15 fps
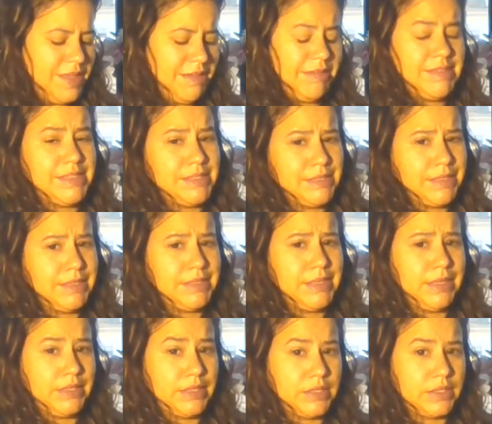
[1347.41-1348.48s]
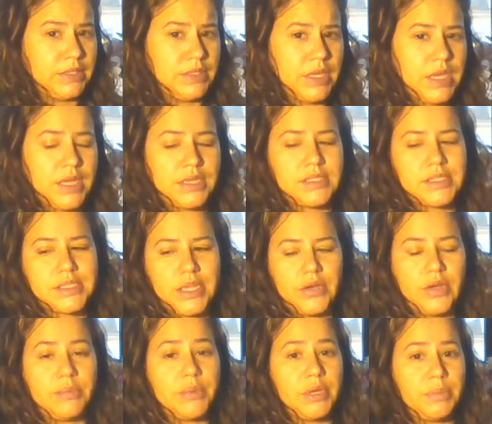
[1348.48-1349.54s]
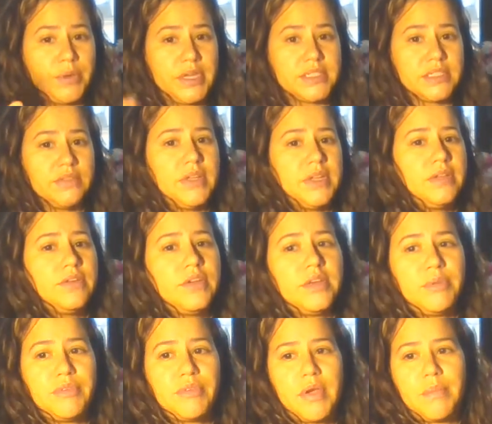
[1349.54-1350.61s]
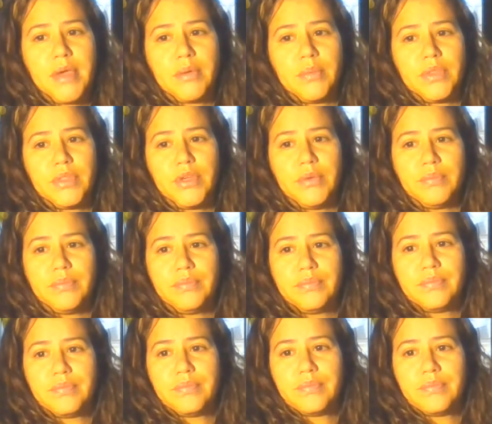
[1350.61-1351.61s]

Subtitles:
Now this is going to take a little long, so I'm going to pause the video and I'll be right back with you.